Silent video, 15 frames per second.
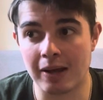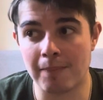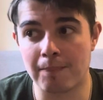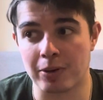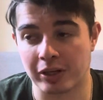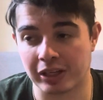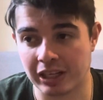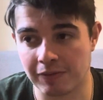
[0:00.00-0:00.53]

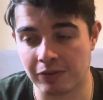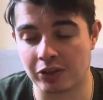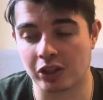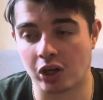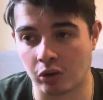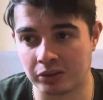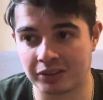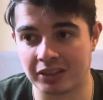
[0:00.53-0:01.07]
but given the
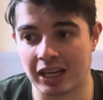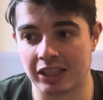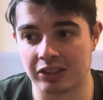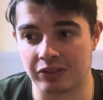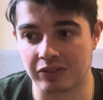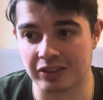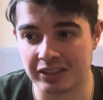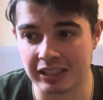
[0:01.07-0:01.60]
context
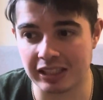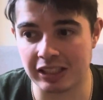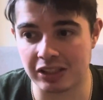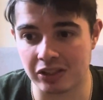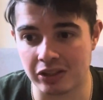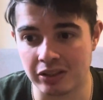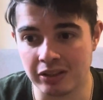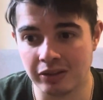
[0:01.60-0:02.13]
of the
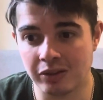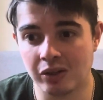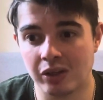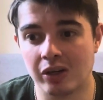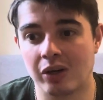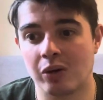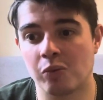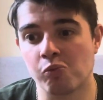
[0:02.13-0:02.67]
season,
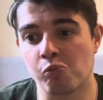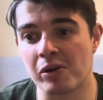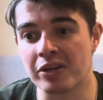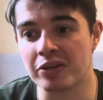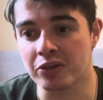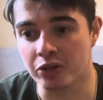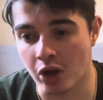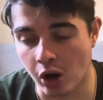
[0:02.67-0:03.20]
we
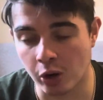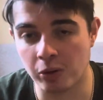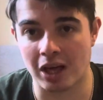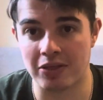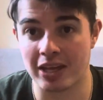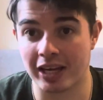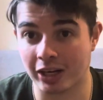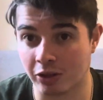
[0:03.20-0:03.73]
know
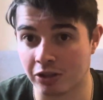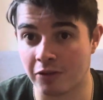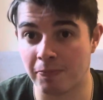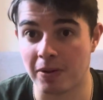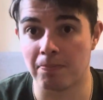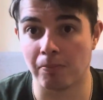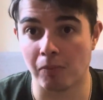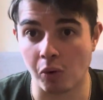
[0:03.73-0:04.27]
that there could have
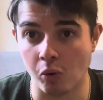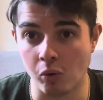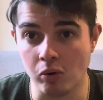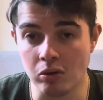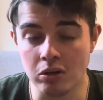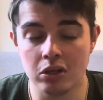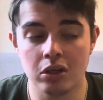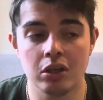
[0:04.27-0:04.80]
been more.